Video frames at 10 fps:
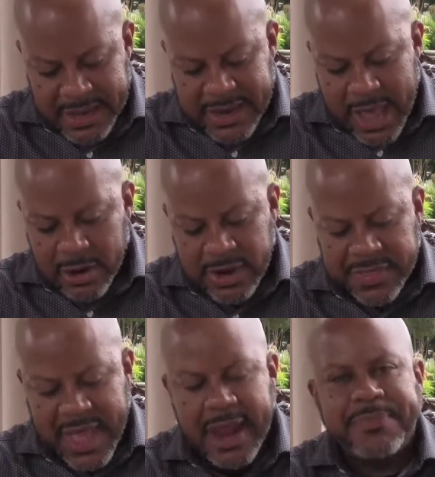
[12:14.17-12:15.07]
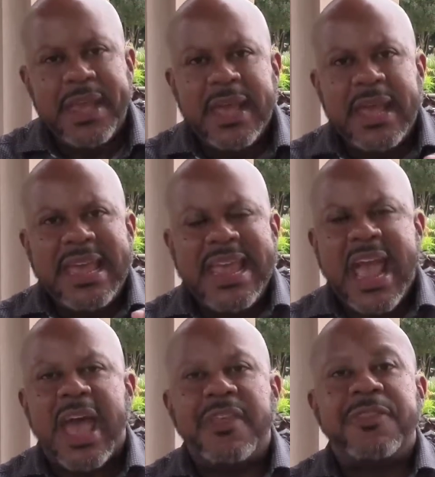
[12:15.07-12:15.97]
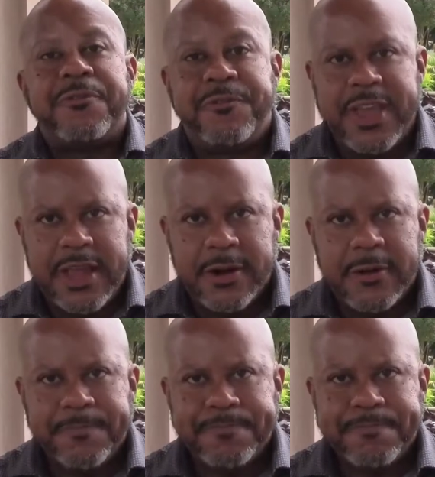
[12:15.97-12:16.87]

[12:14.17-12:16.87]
Not only that, he had the fear